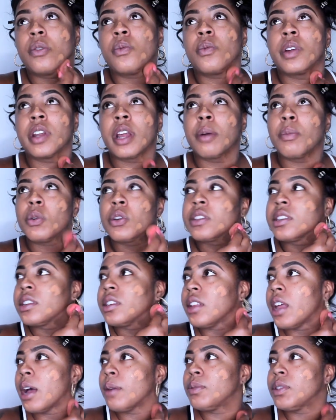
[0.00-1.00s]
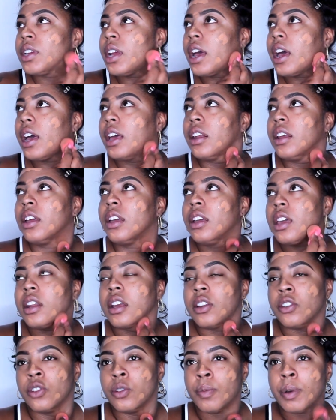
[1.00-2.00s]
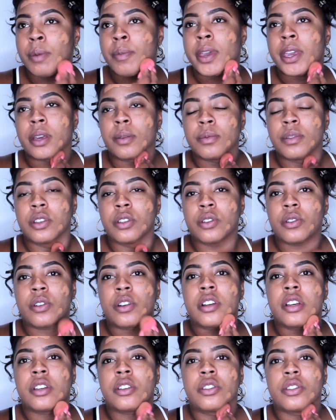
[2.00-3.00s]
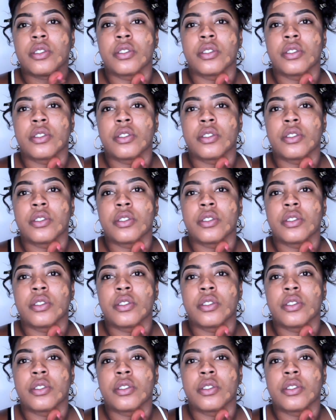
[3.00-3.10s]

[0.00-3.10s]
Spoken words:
When I'm on Snapchat and I do my makeup tutorials,